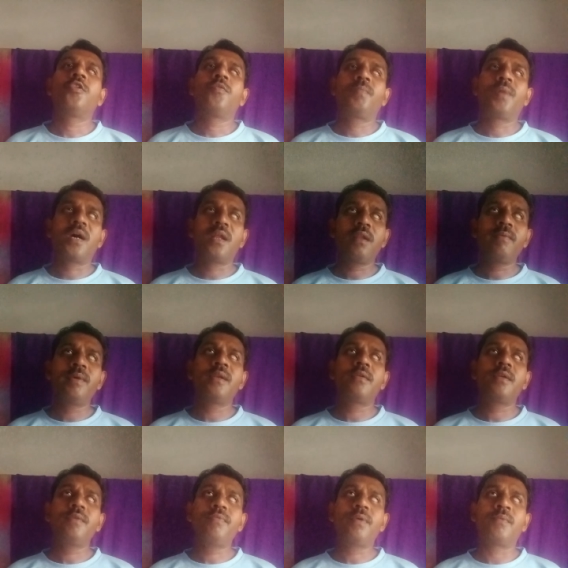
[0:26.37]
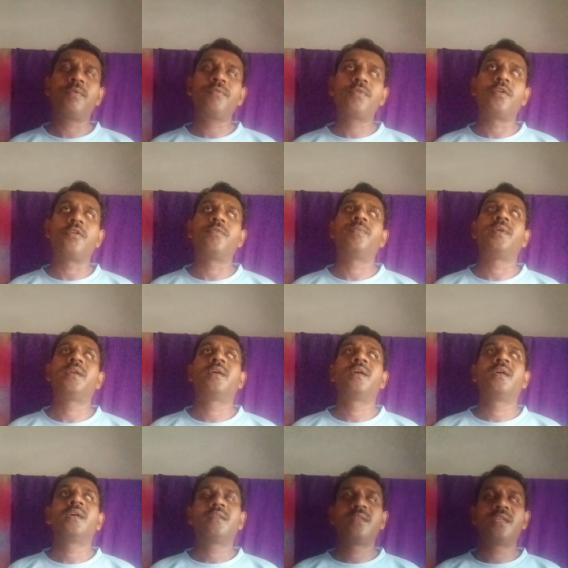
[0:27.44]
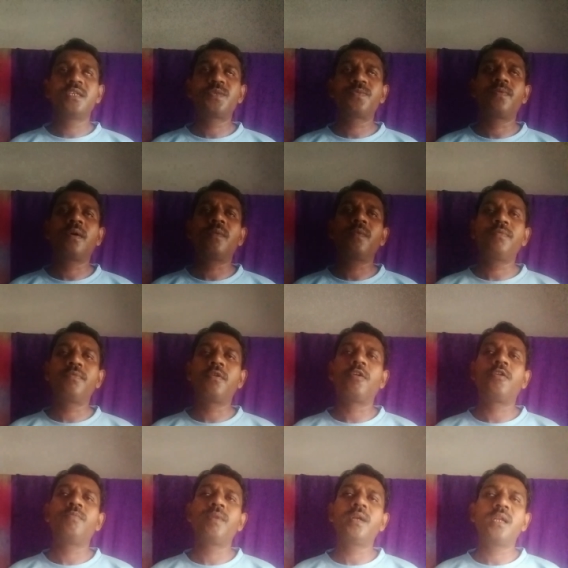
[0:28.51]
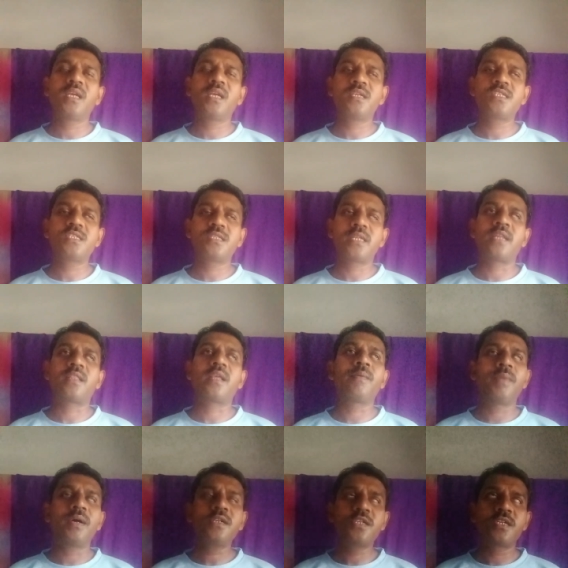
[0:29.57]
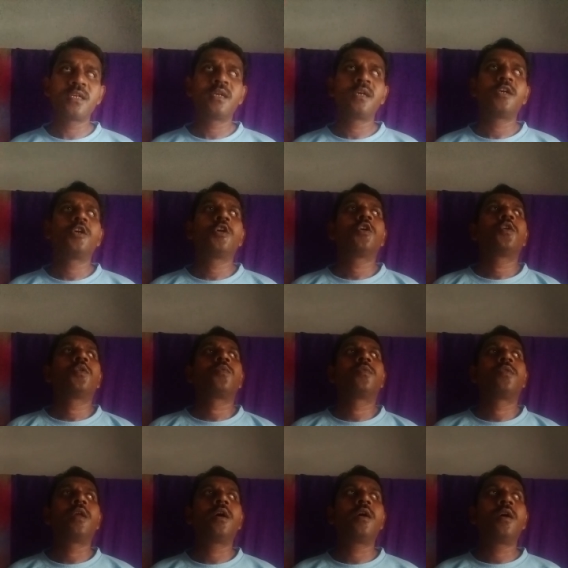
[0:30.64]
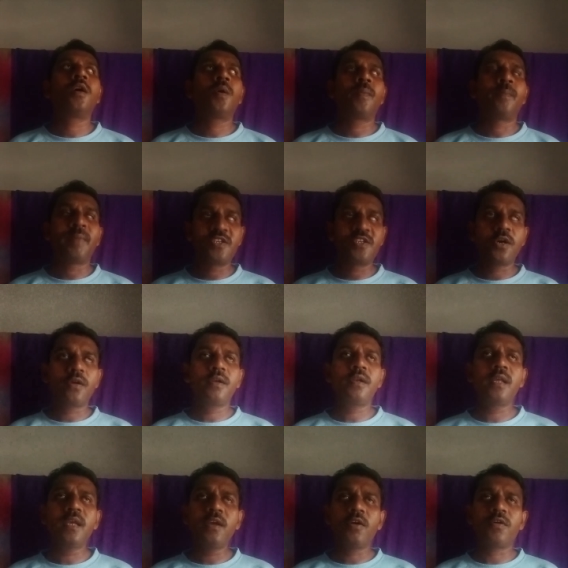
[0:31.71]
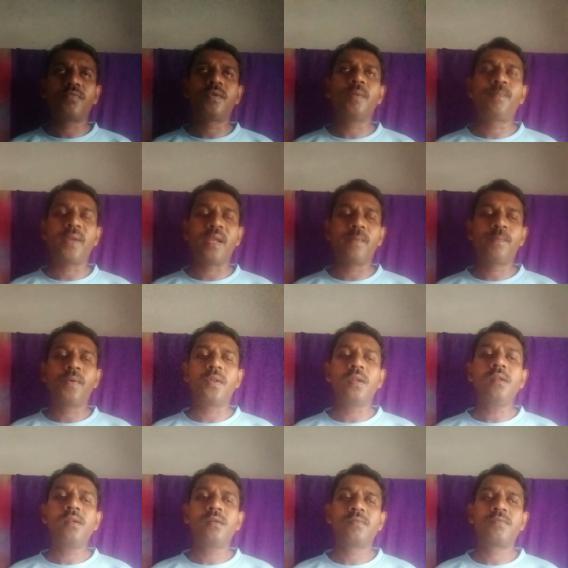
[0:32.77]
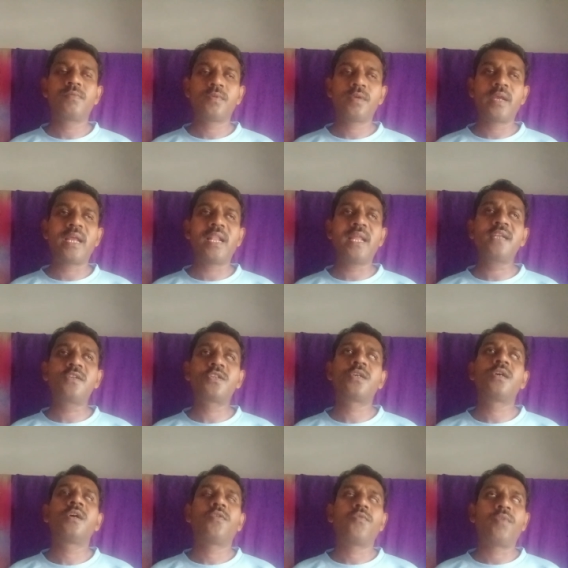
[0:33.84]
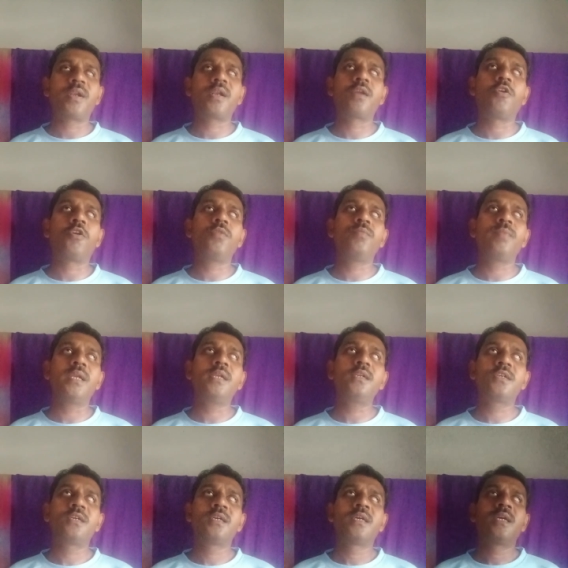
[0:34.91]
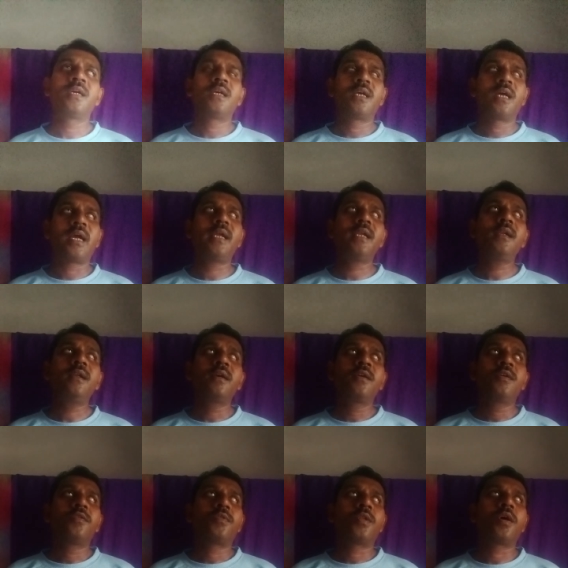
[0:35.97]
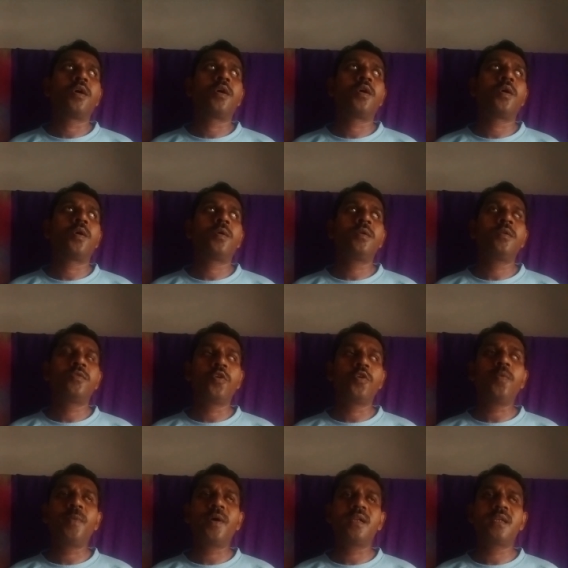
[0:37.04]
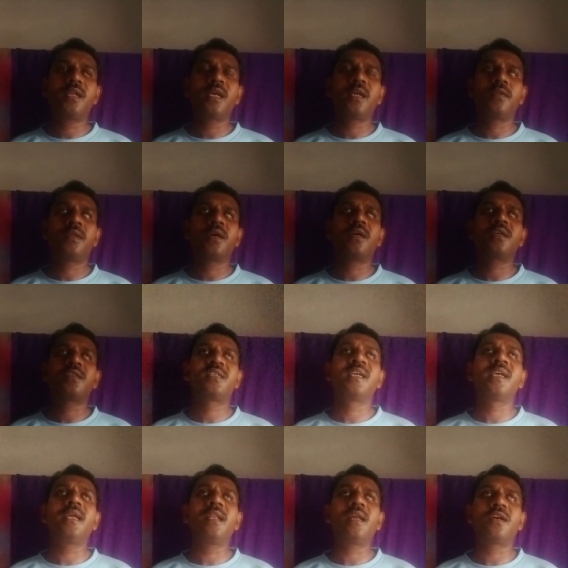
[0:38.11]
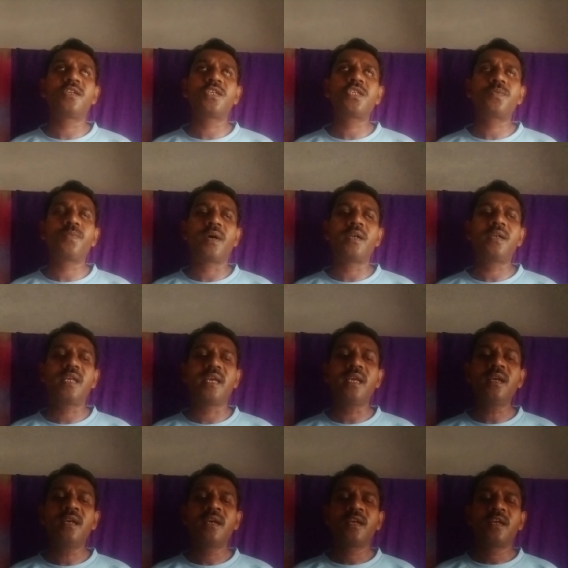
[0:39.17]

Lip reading: Parliamentary form of government. This form of government is nothing but the majority of the people elect one government, and no party, the single largest party,